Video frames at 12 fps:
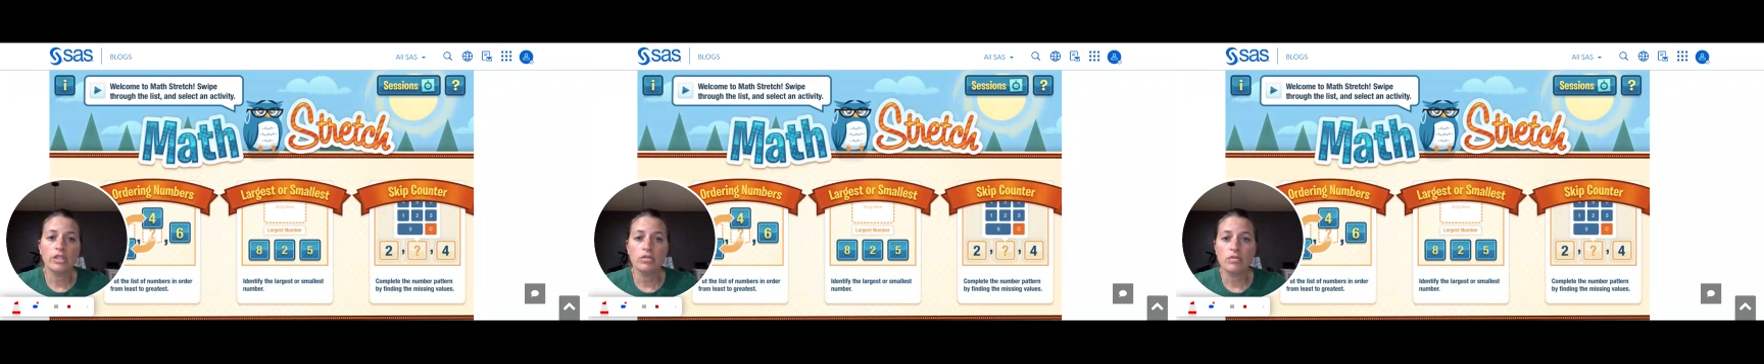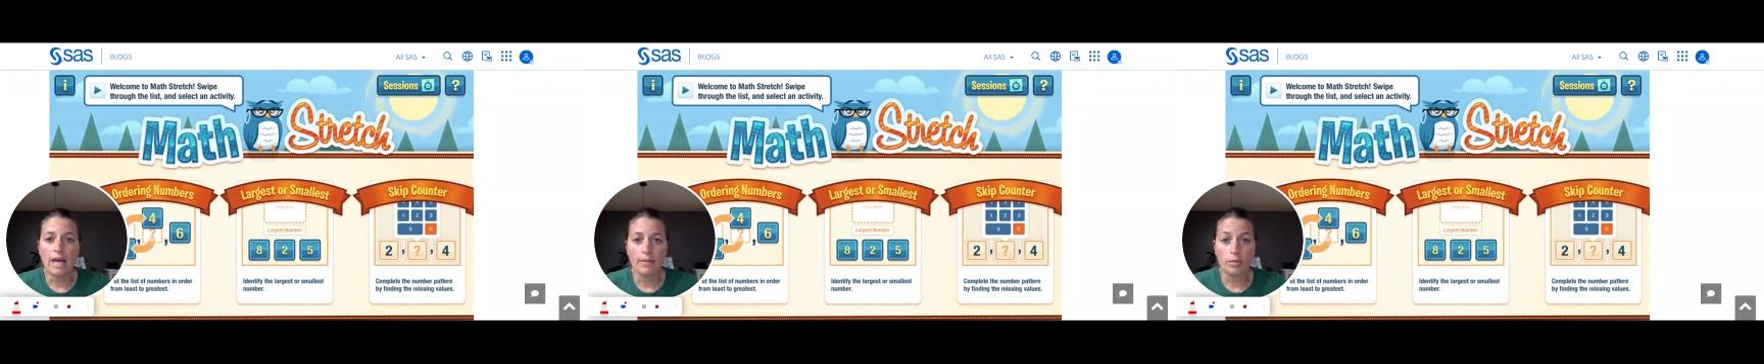
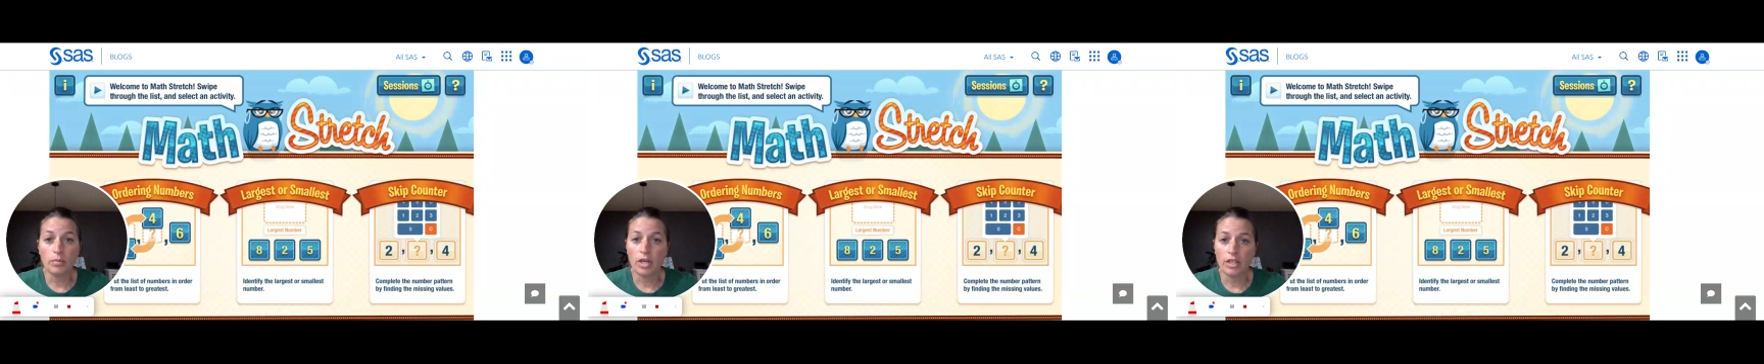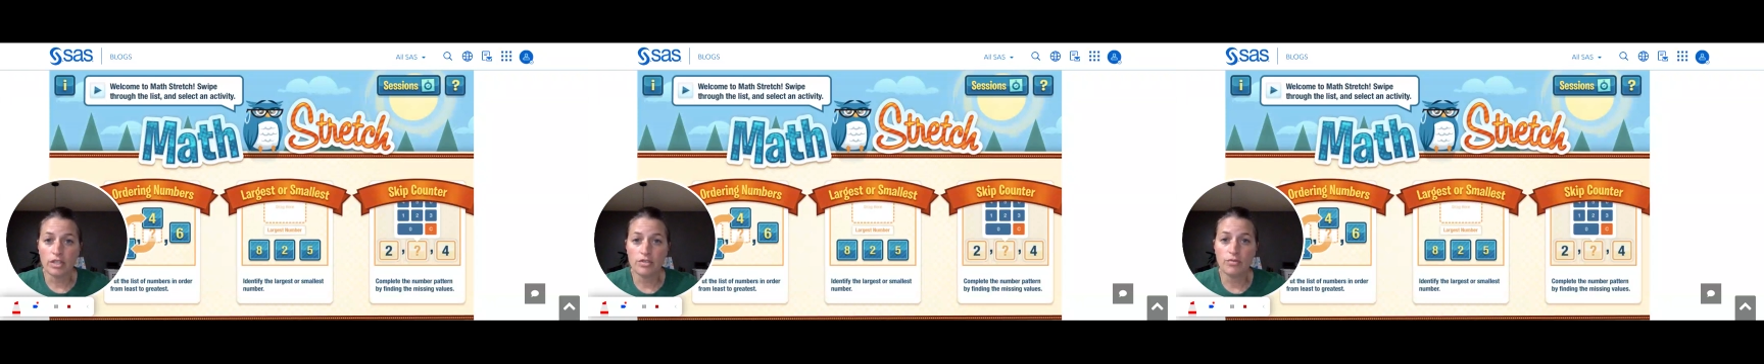use Apple
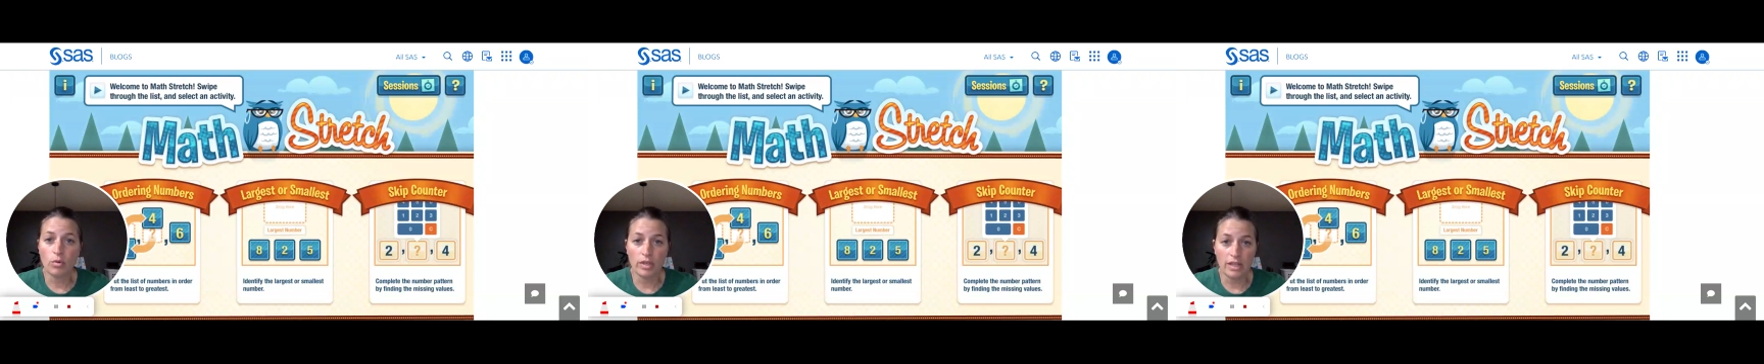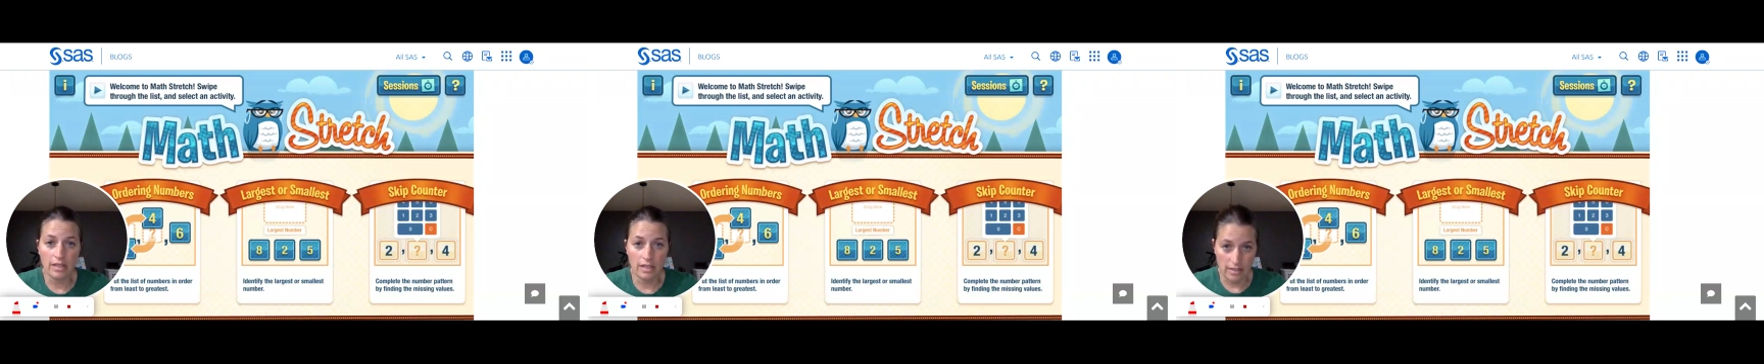products
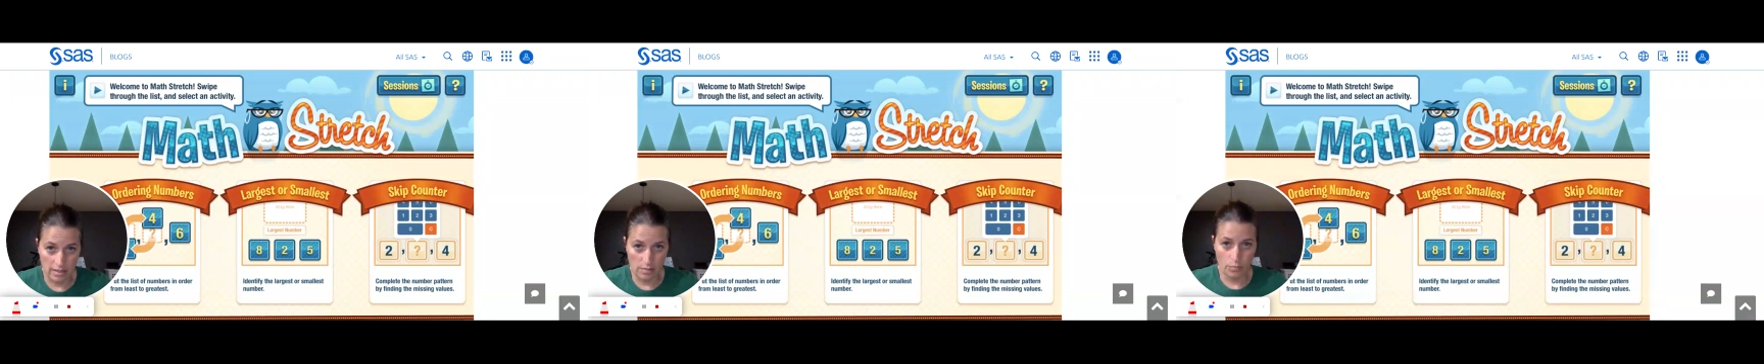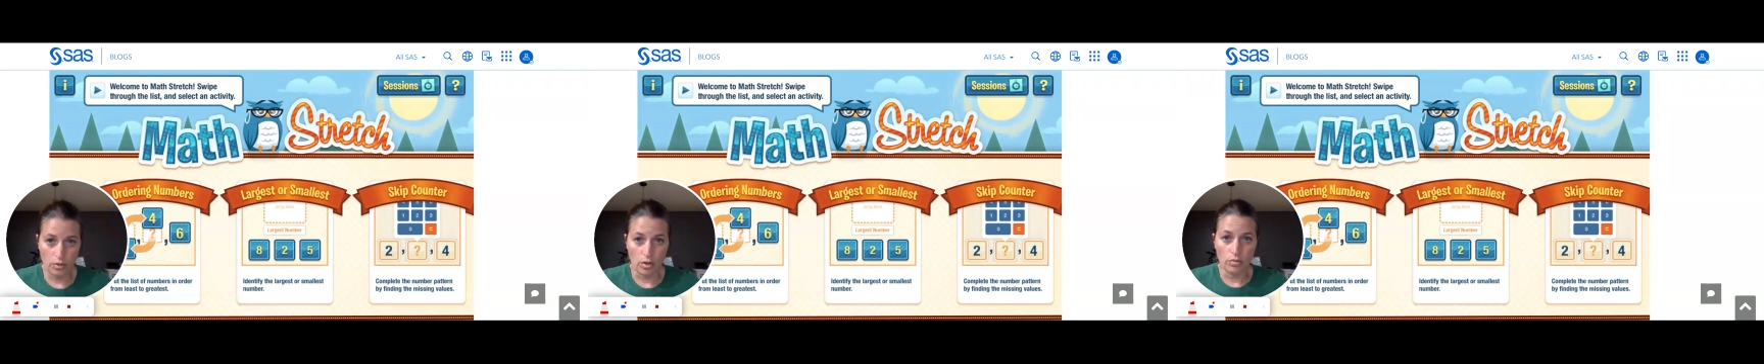for this
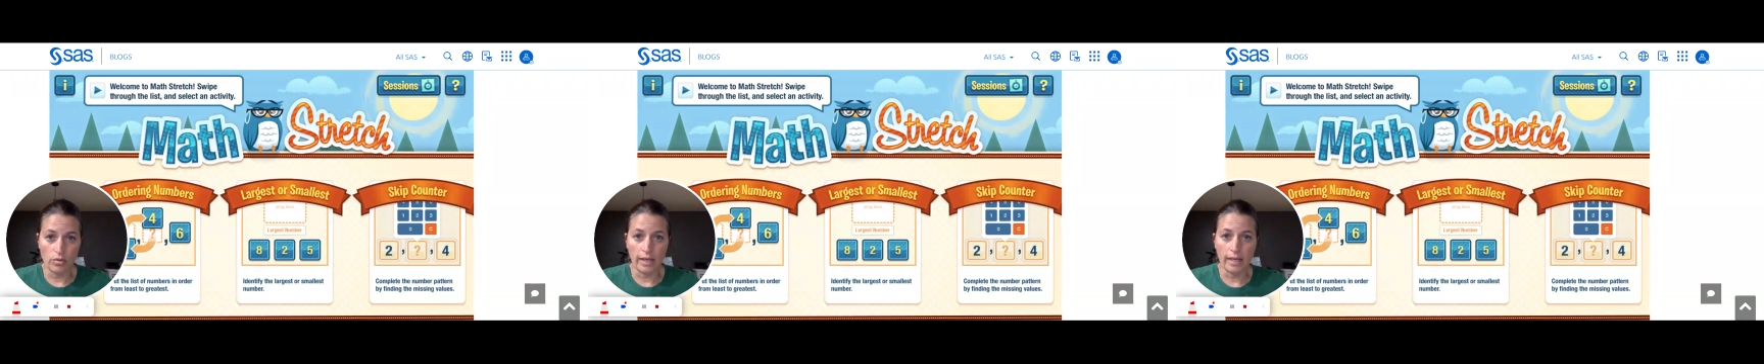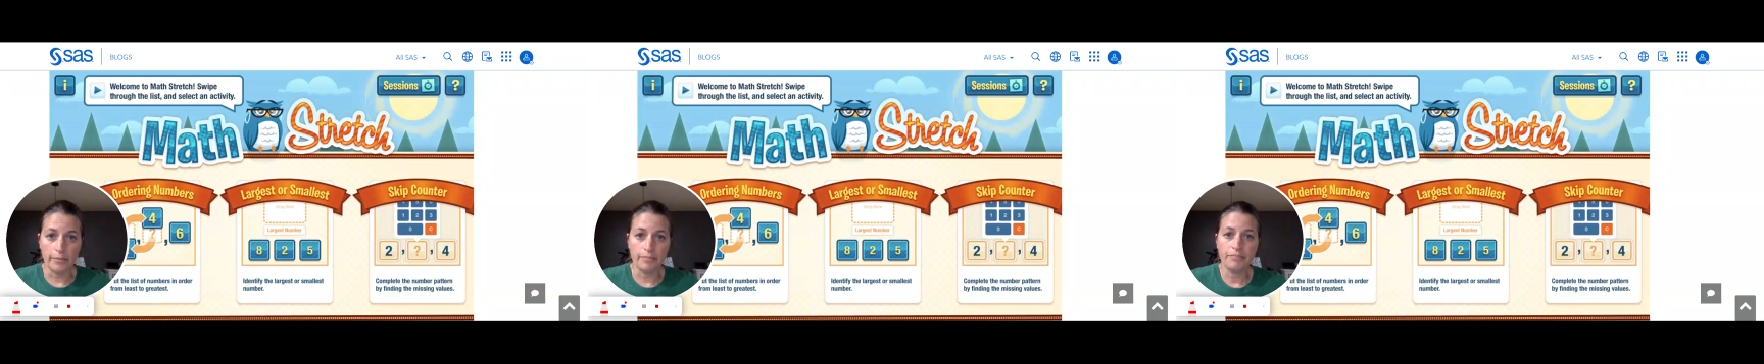
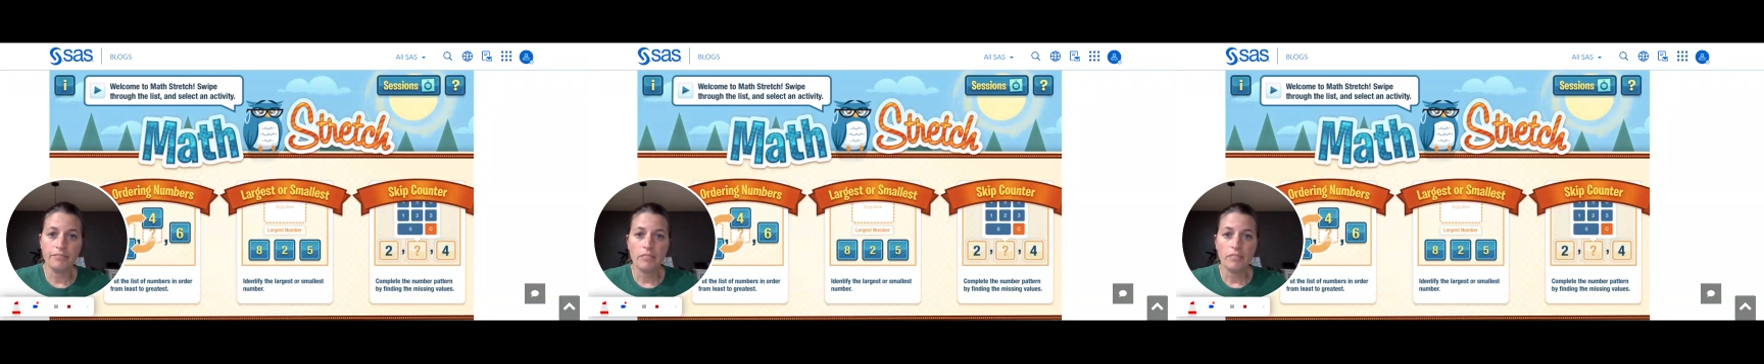program.